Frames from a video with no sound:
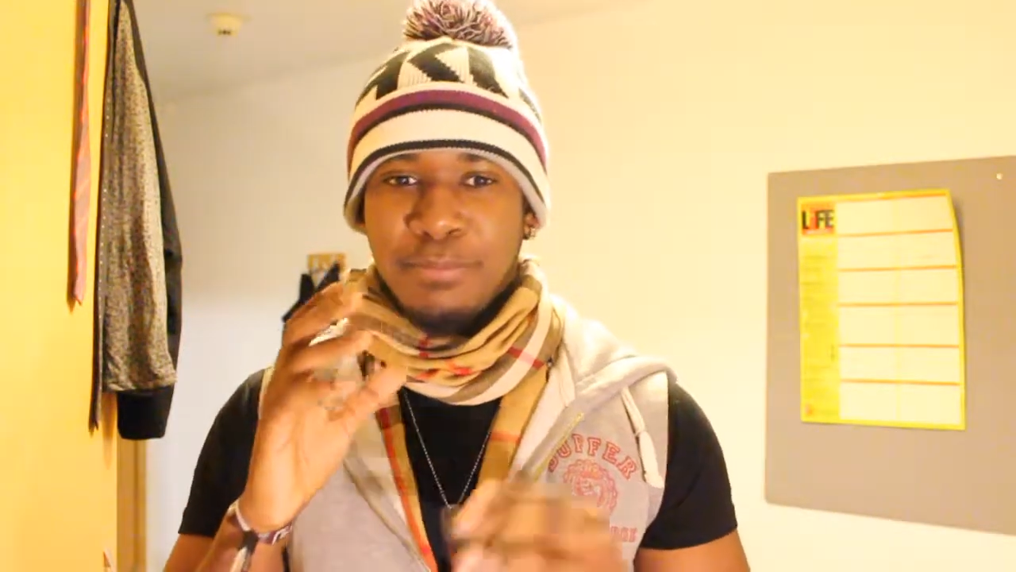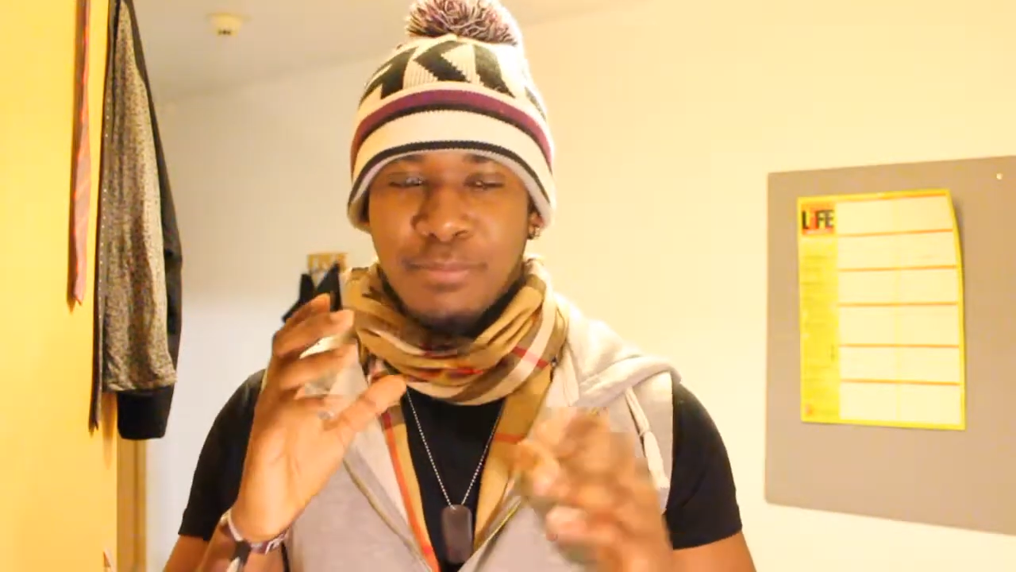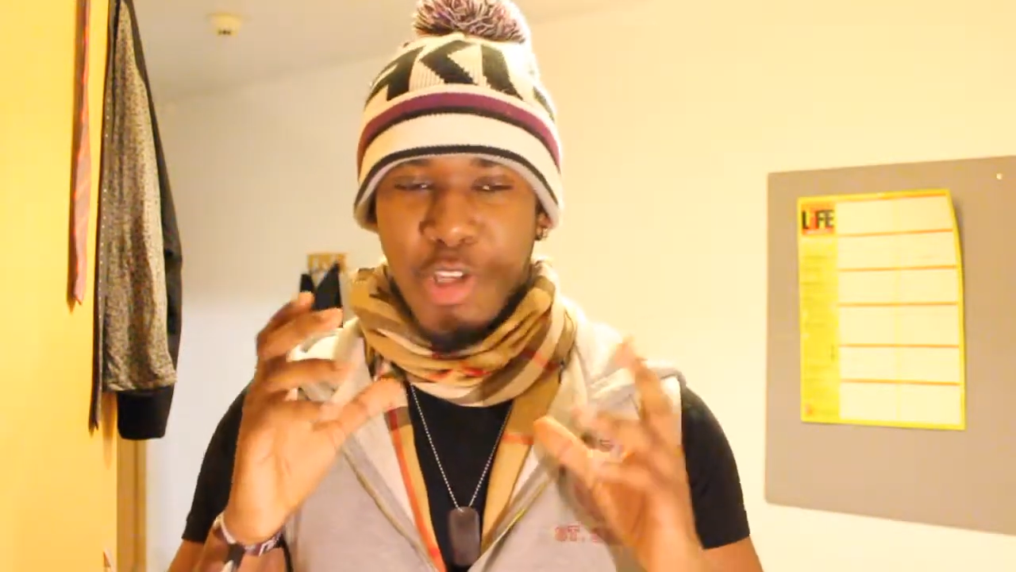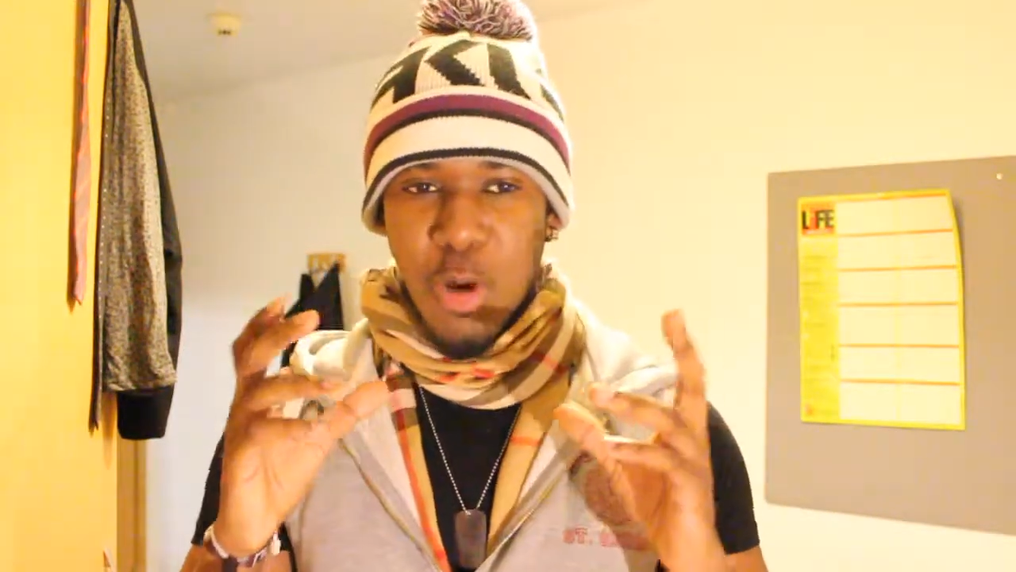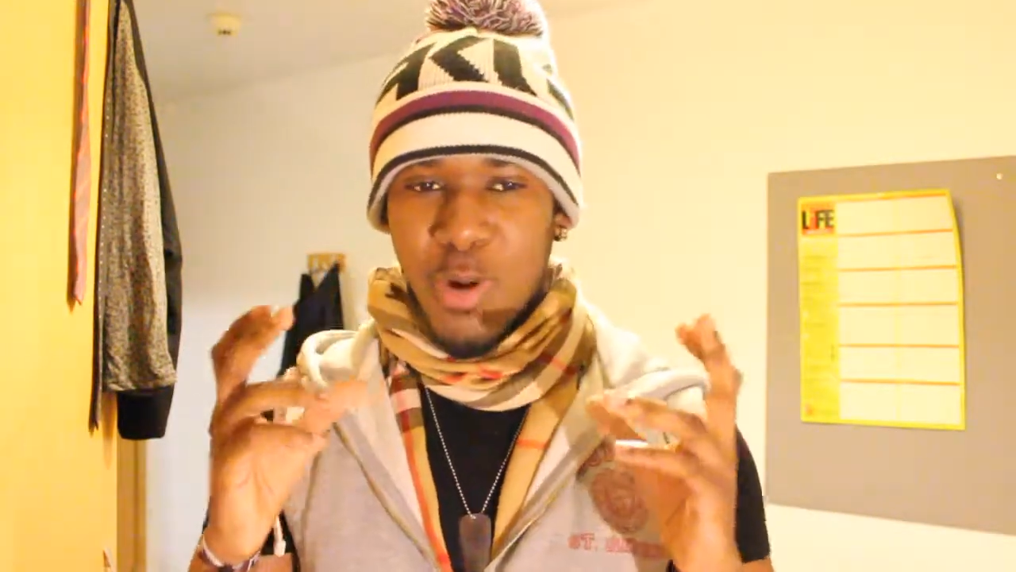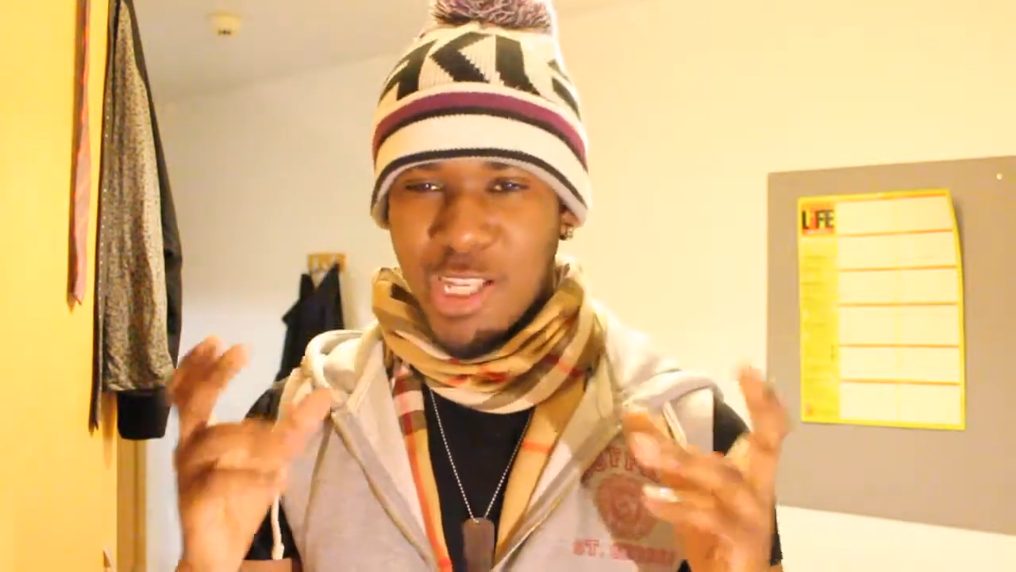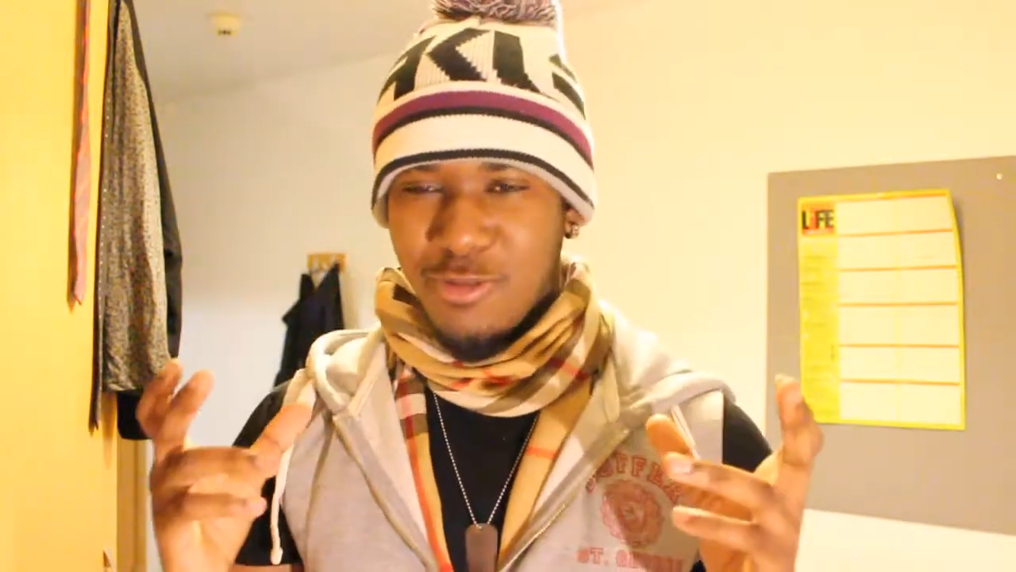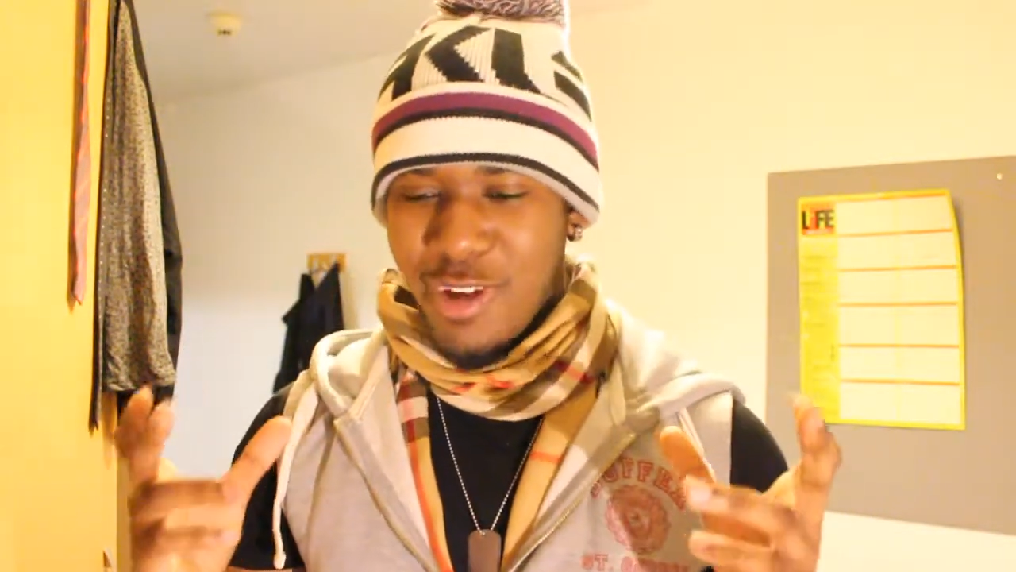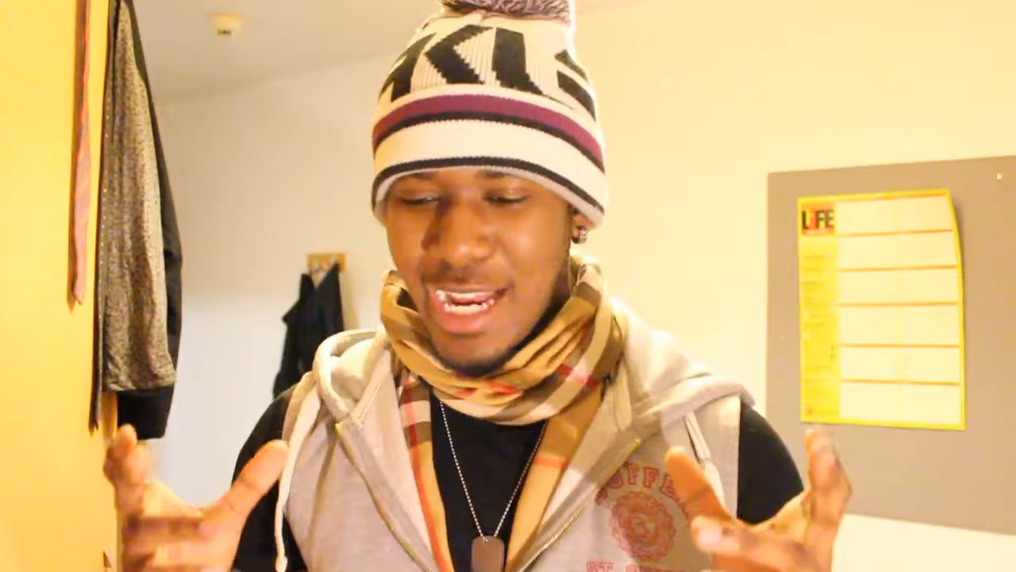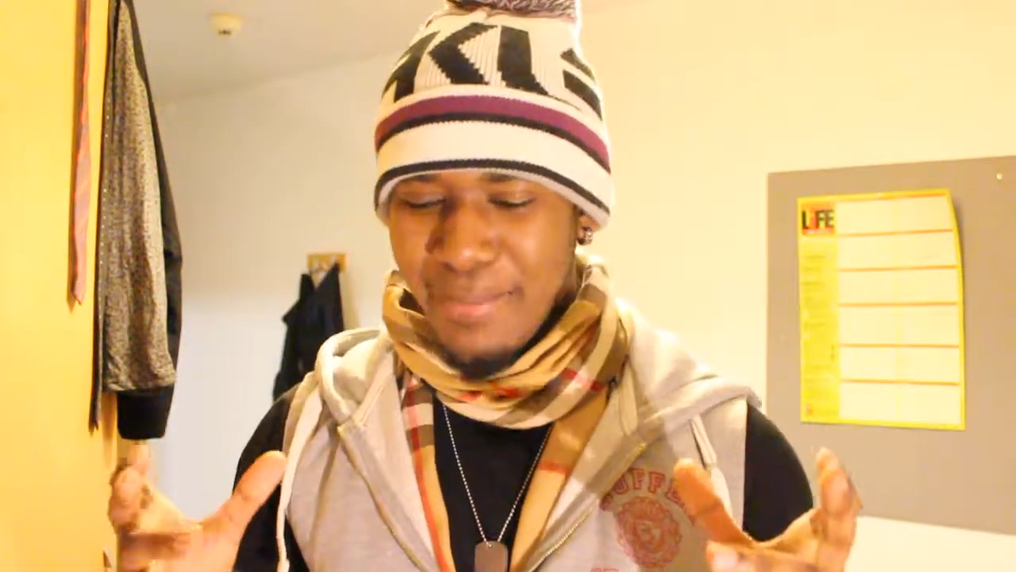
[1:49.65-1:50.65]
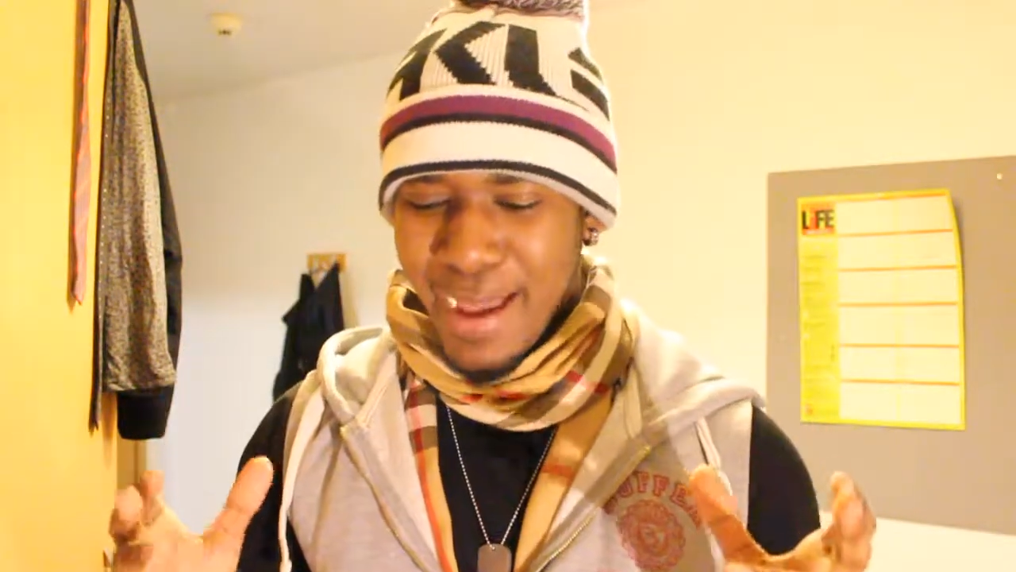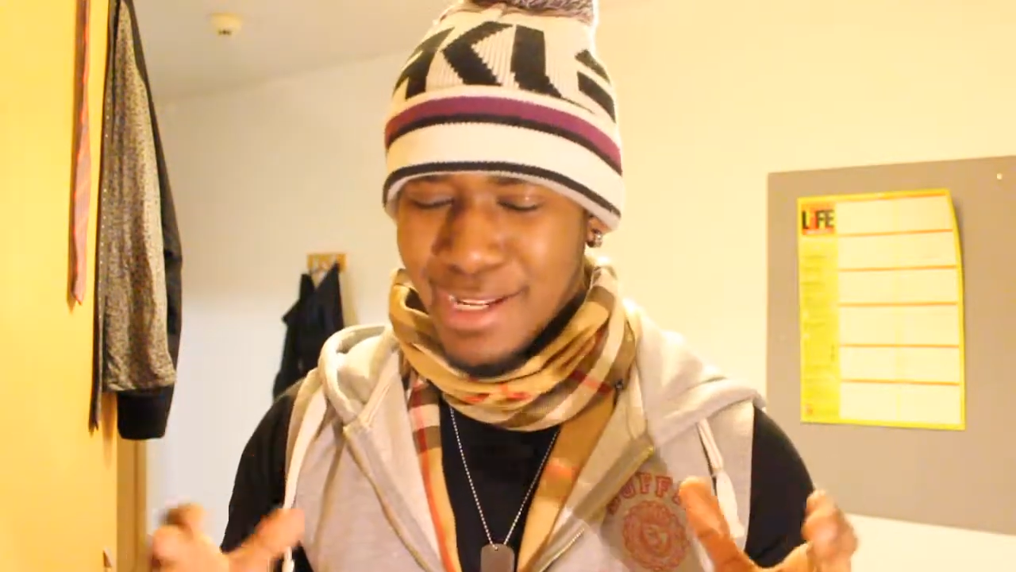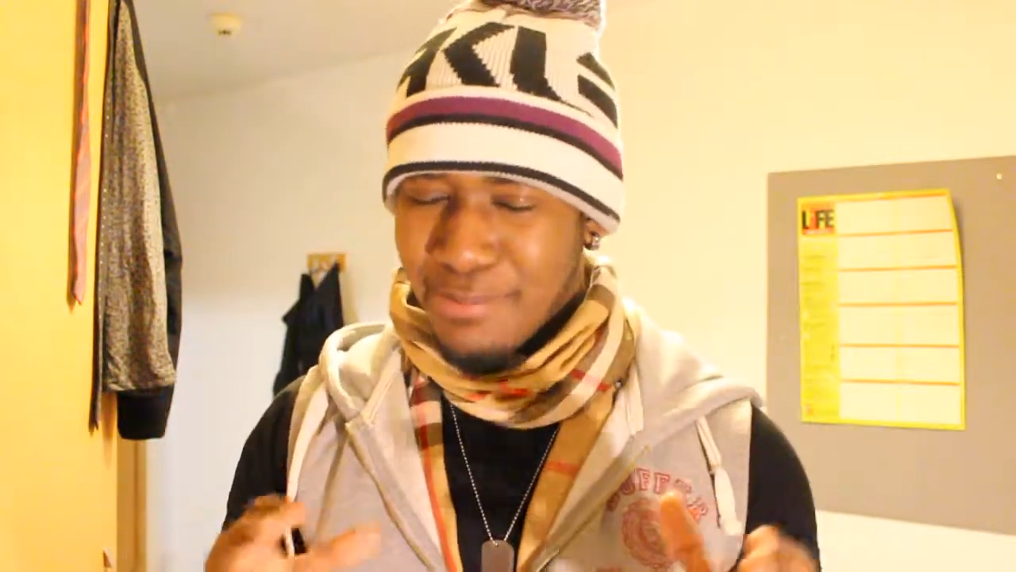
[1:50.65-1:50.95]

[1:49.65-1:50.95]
you know when it's really bad and you